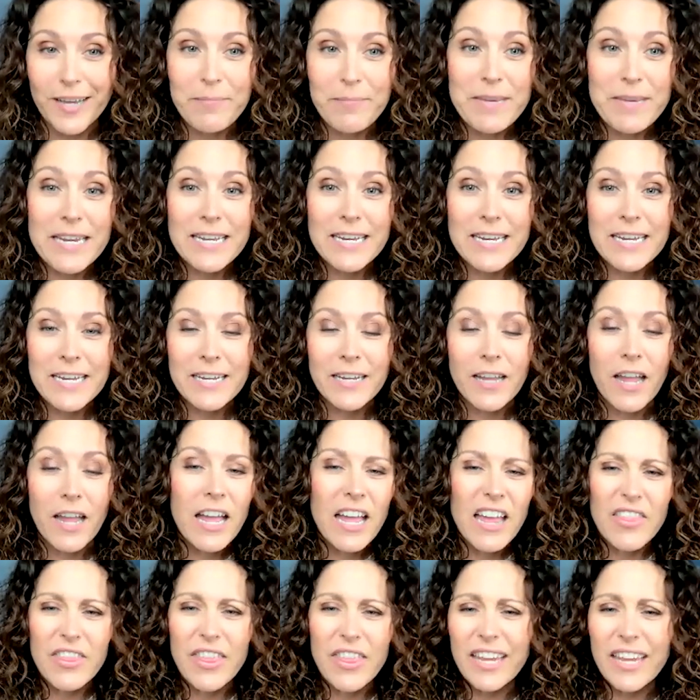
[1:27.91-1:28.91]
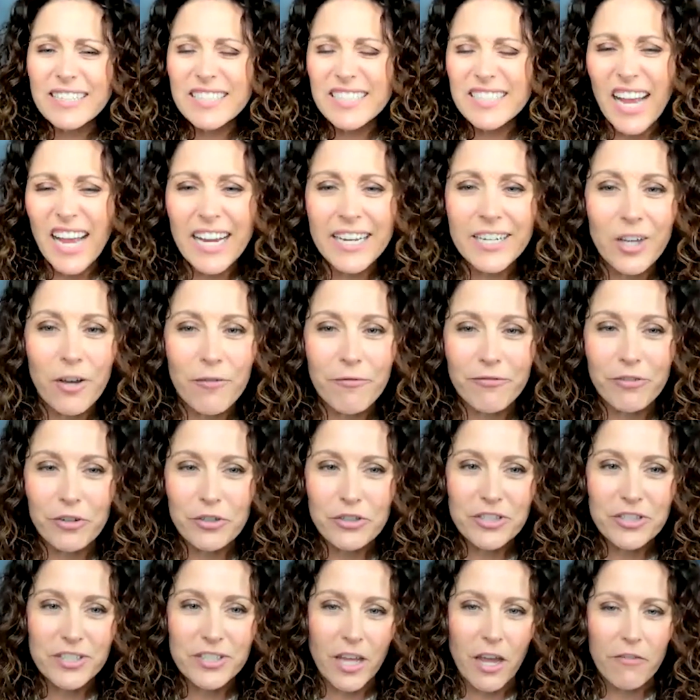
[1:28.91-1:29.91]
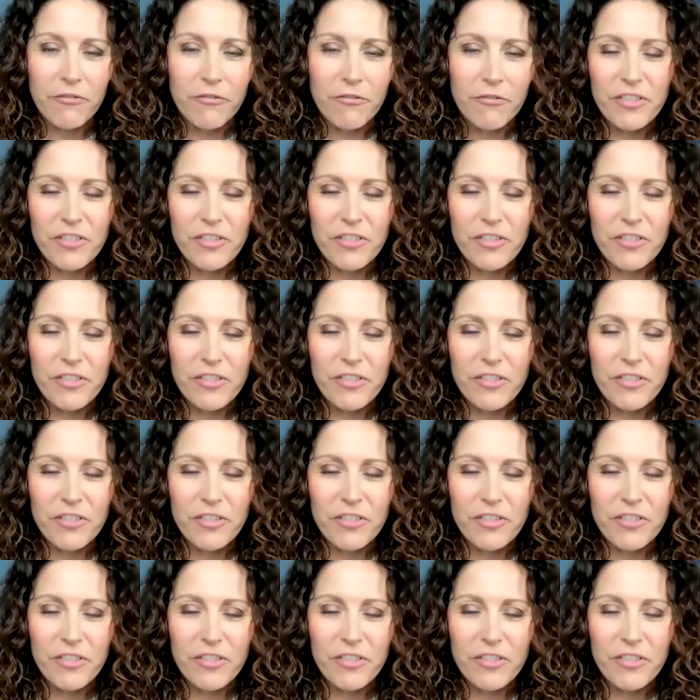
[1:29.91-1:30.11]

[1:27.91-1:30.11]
meaning they sign up for stuff,